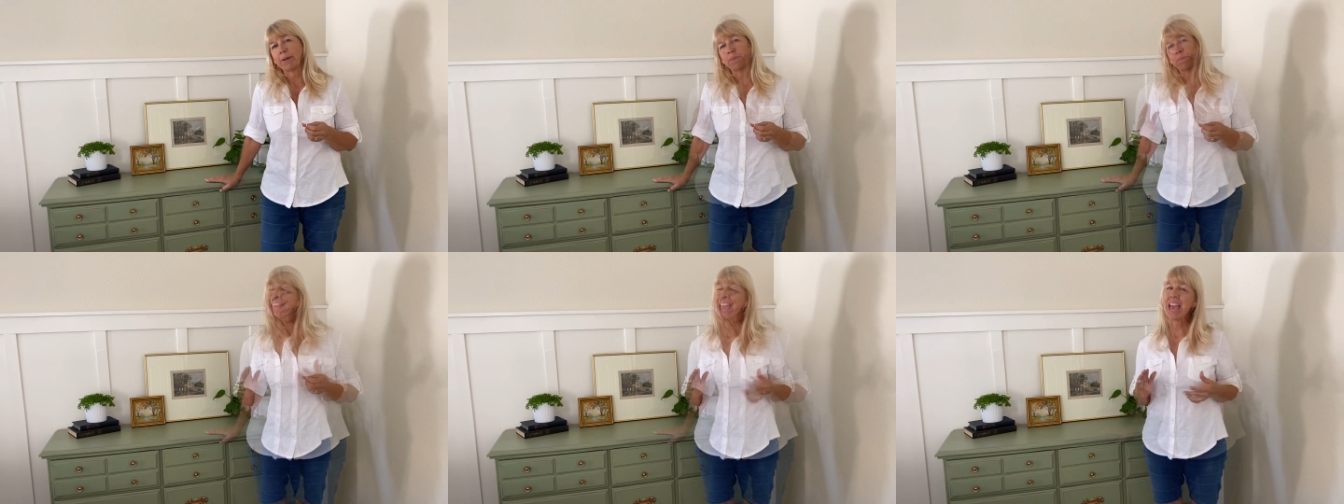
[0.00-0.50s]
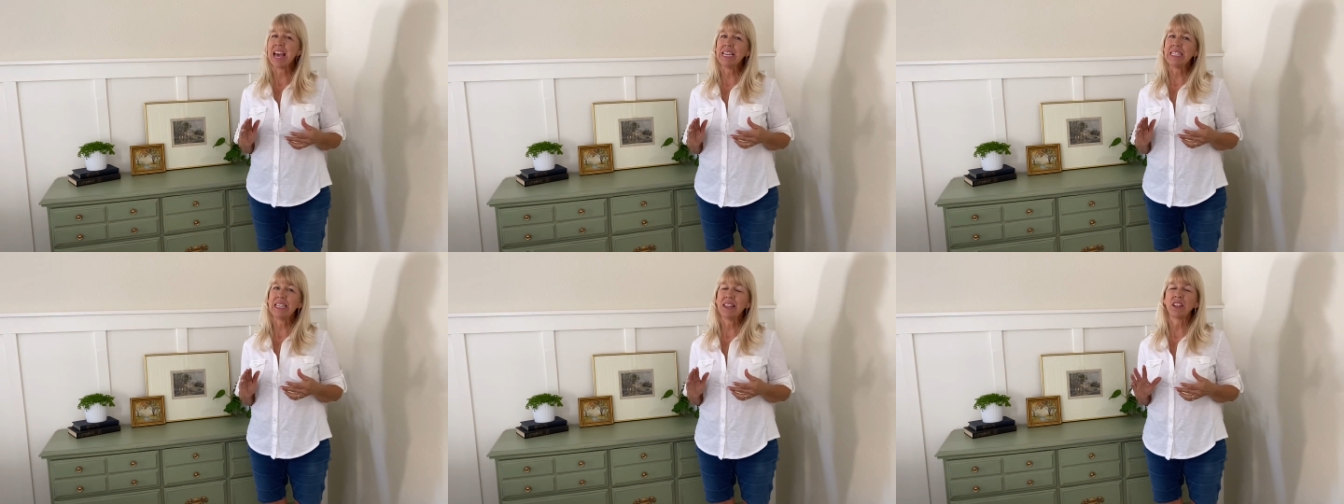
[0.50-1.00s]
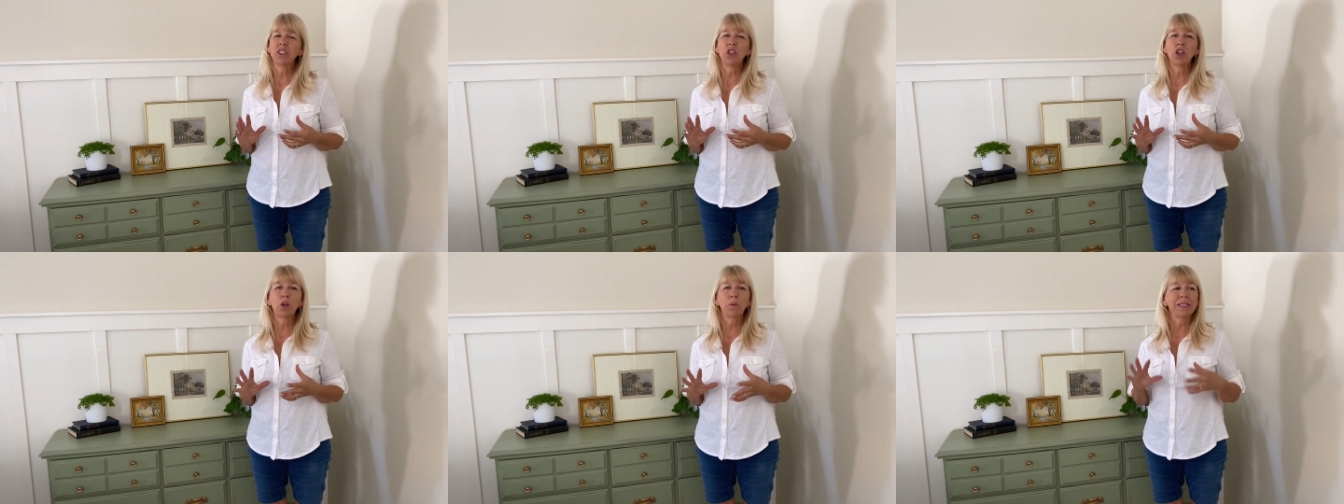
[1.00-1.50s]
In the end, the
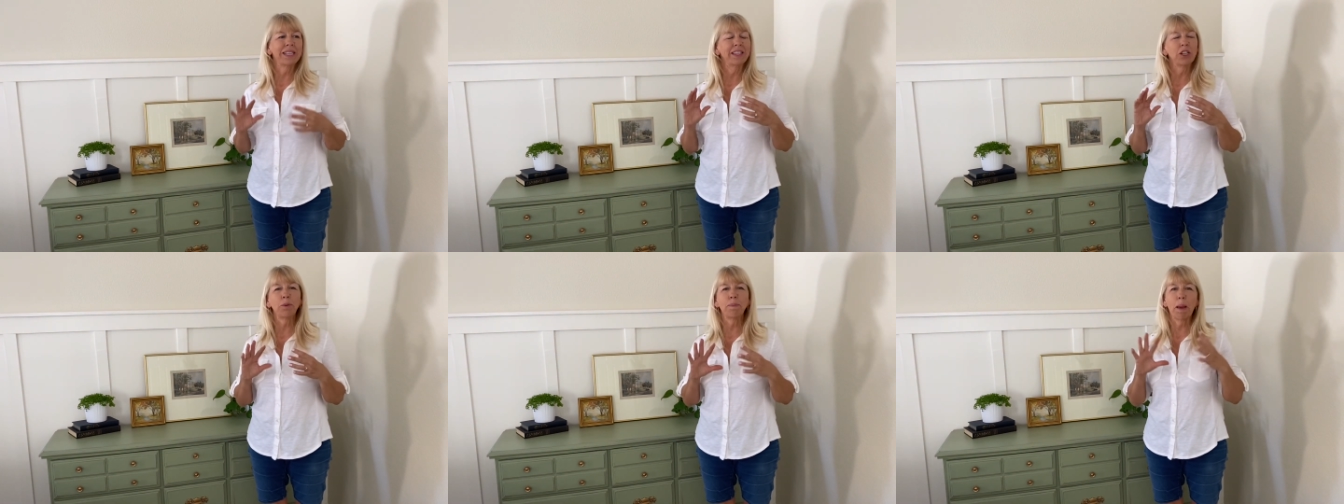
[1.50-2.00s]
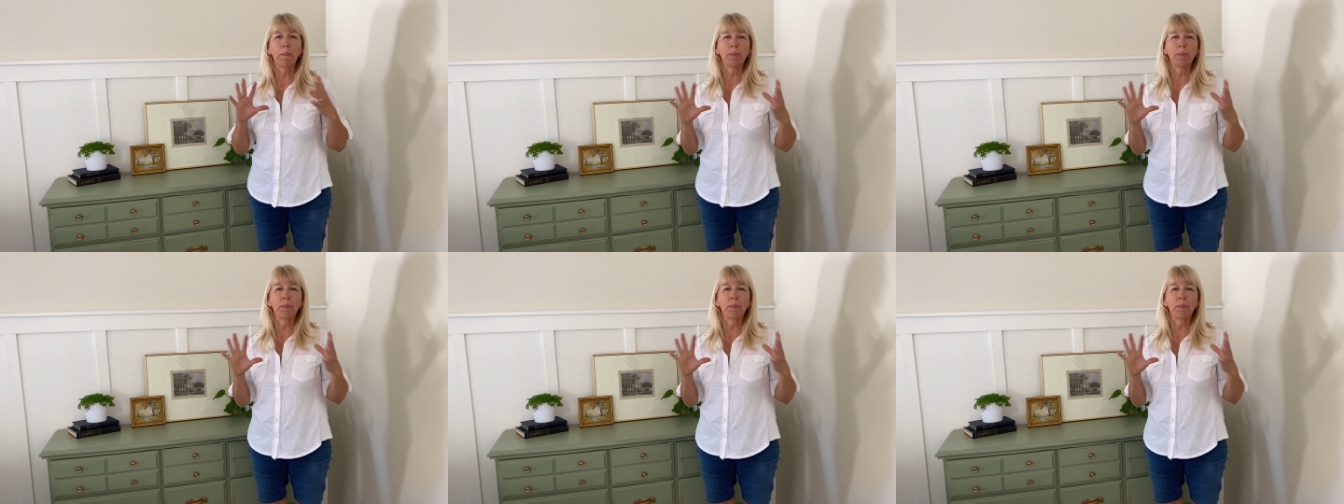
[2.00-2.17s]
look was a little bit